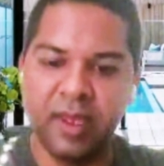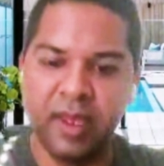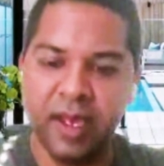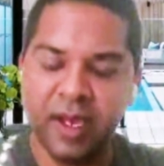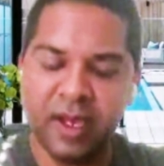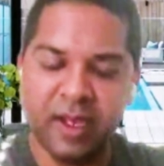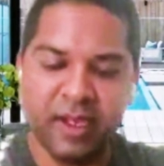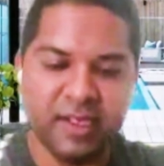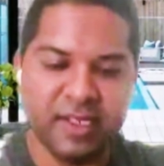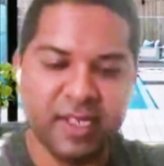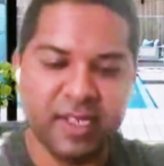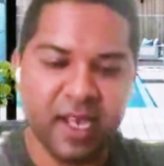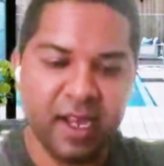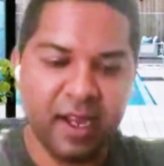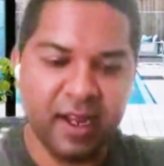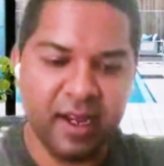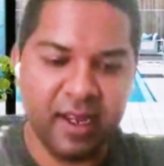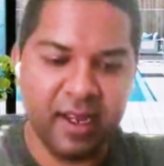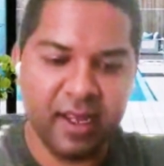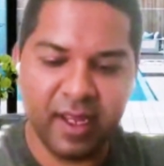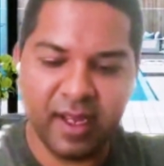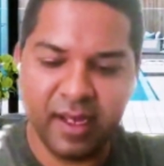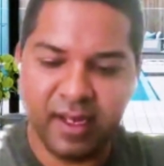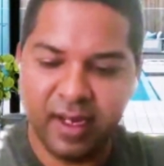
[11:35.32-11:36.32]
Yeah,
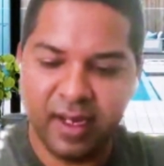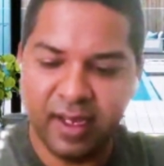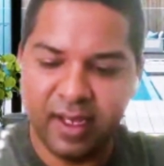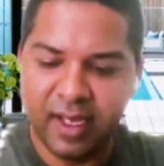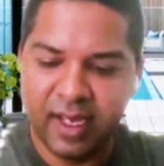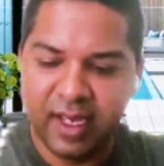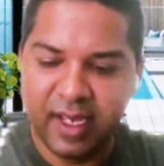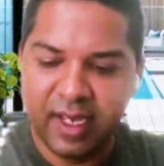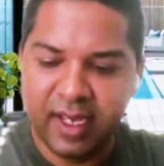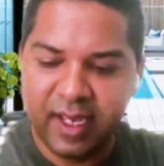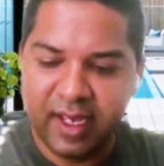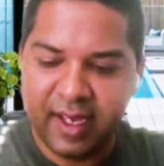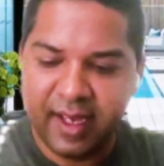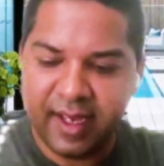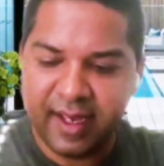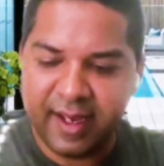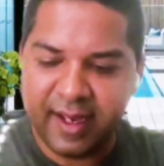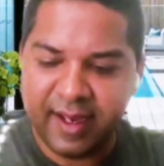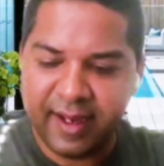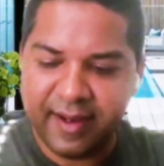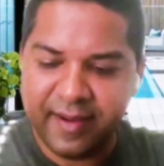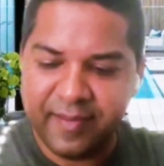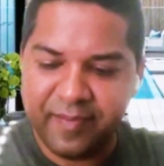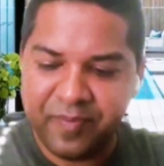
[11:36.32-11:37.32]
exactly, and
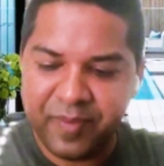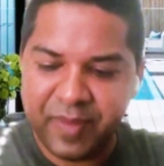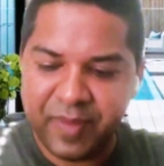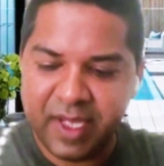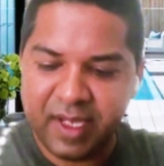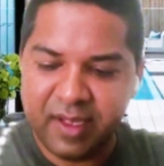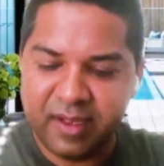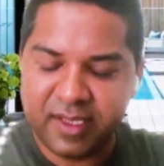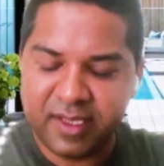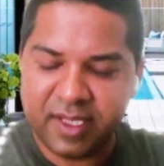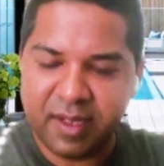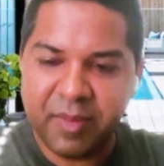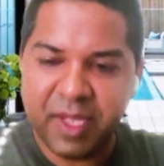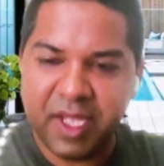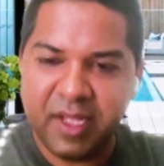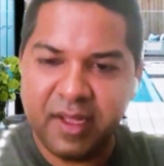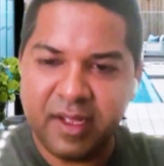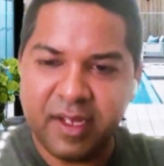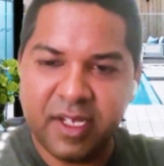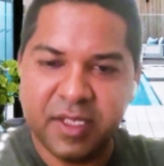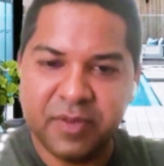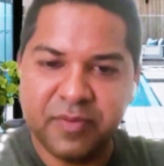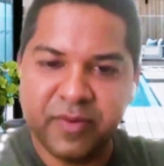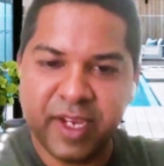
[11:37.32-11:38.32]
um, something
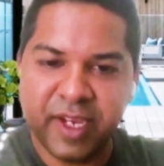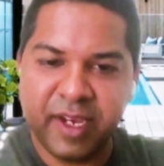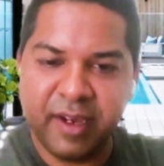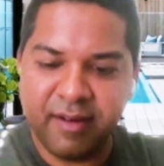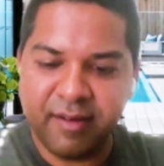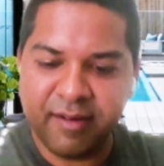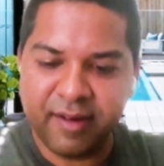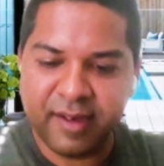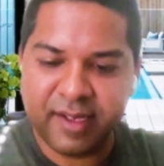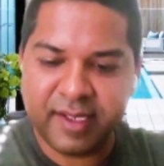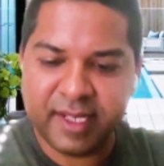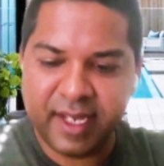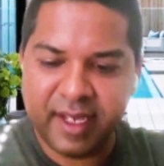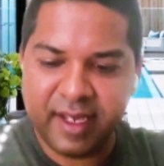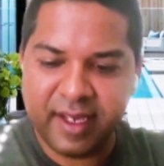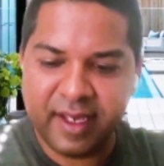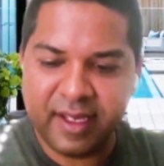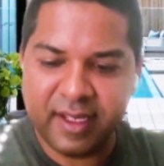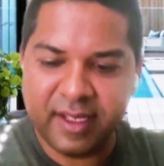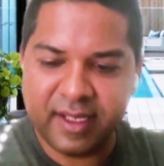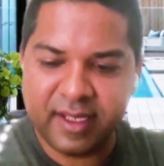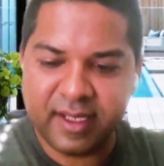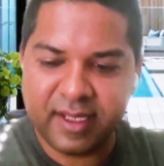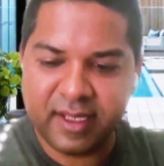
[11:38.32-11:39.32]
that is very interesting
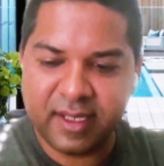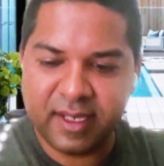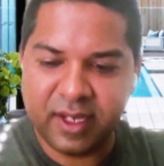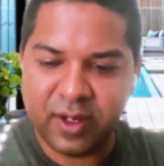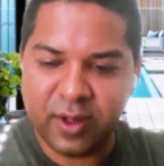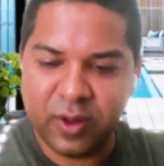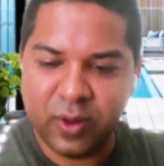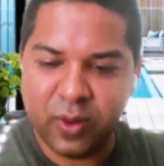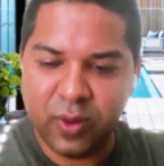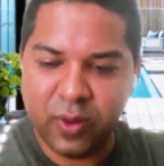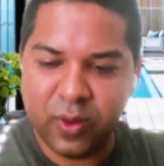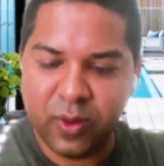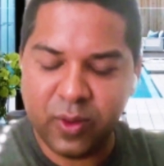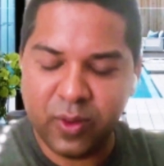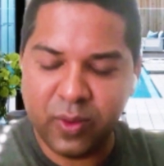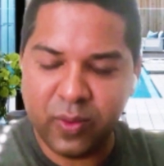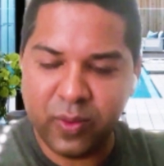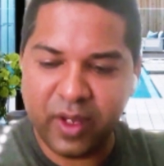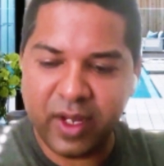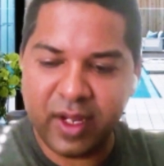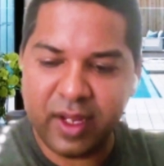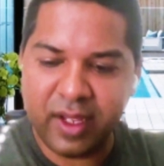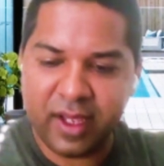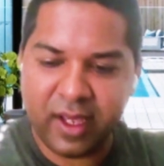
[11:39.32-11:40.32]
is you know
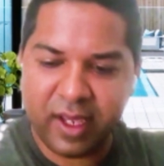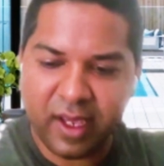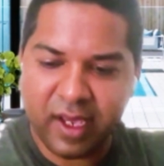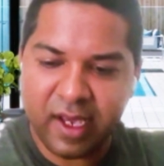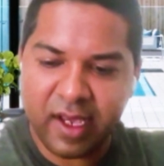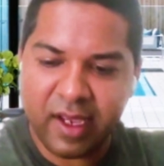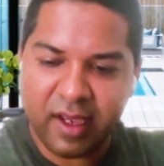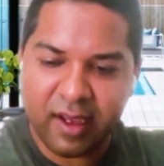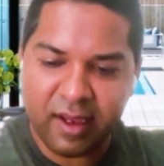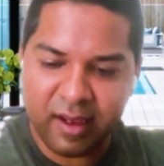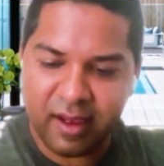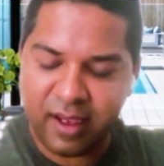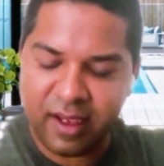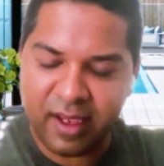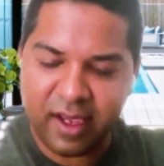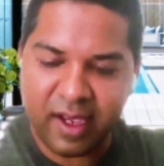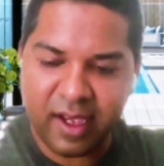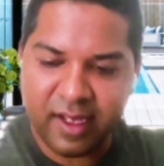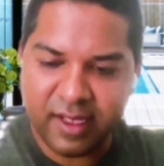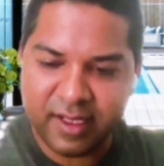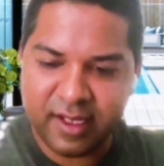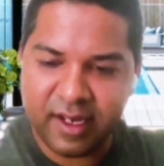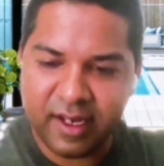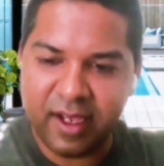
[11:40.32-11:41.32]
when ai
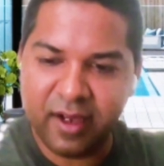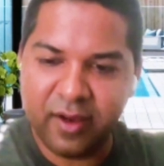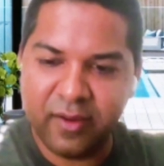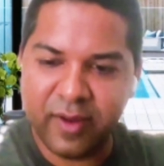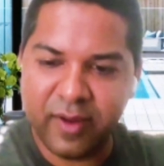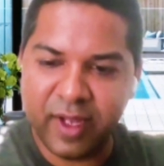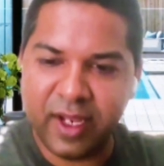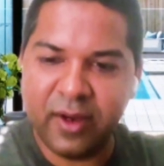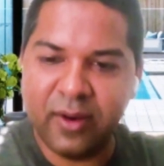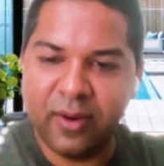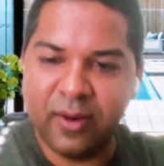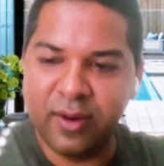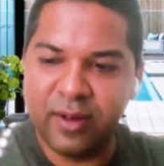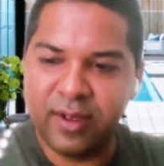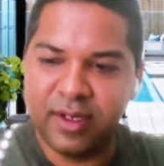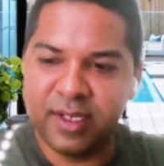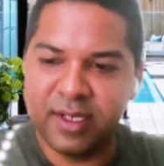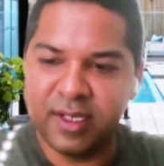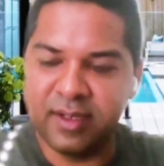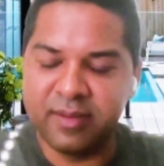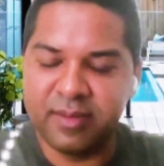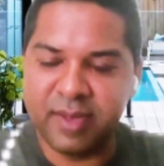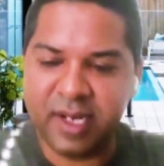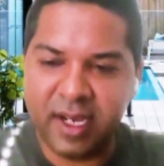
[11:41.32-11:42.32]
ai is like a very old
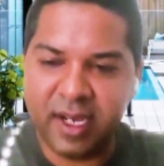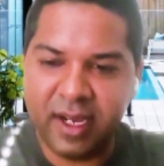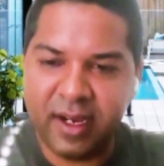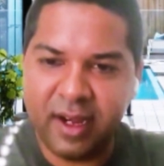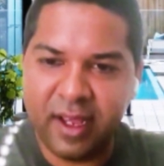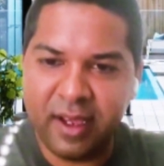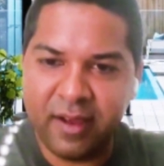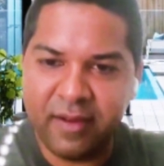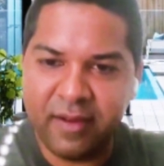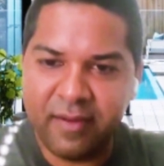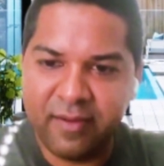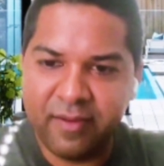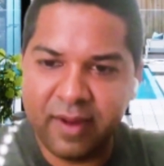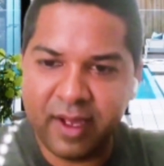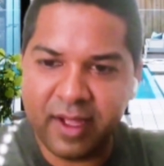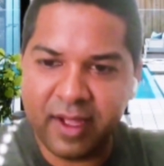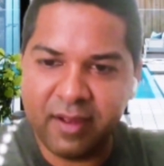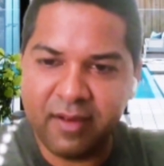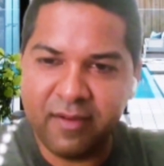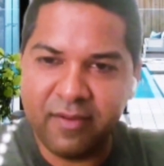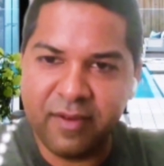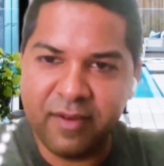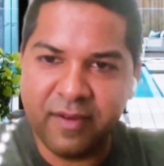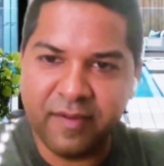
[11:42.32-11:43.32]
term right like i
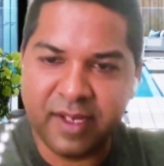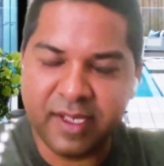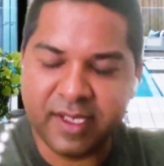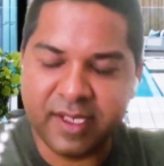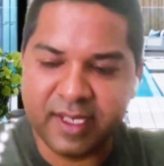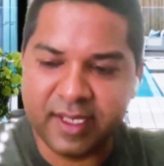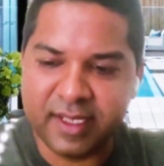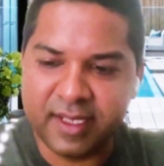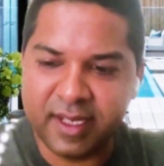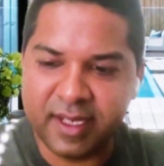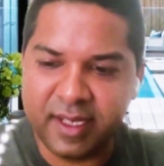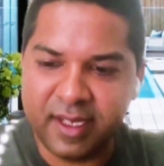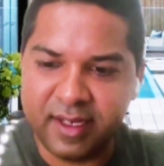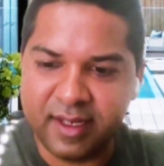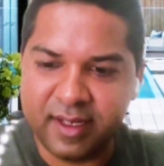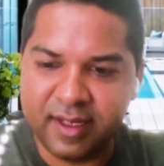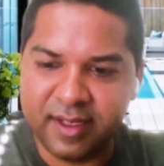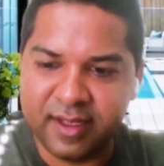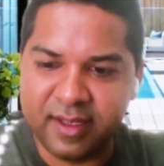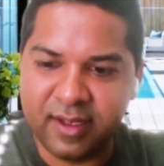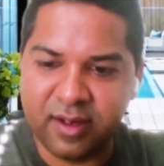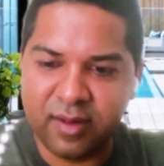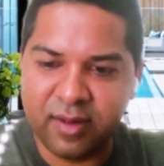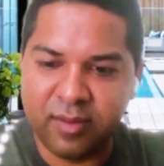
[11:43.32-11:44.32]
think 50 60 sure.
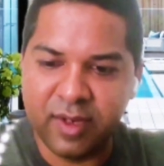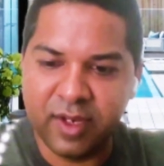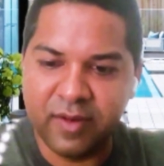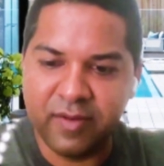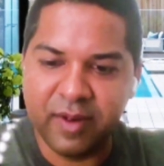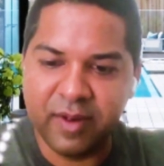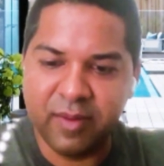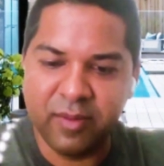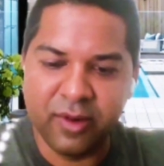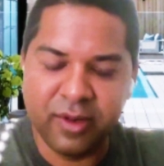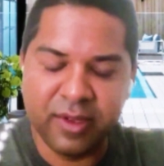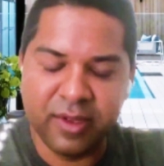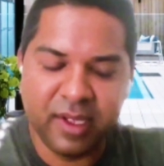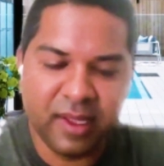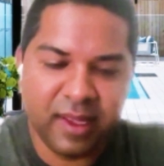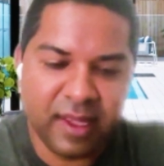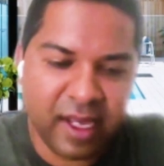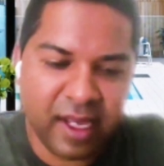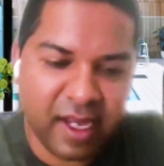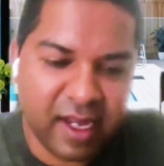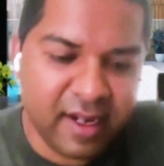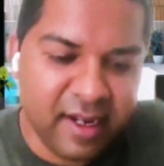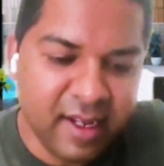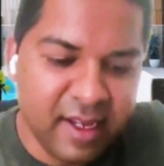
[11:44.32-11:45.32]
years or um, even more than
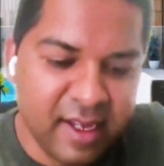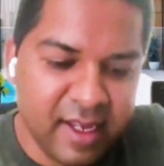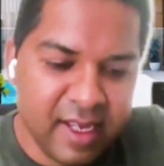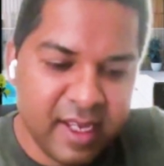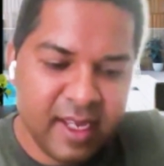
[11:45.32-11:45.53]
that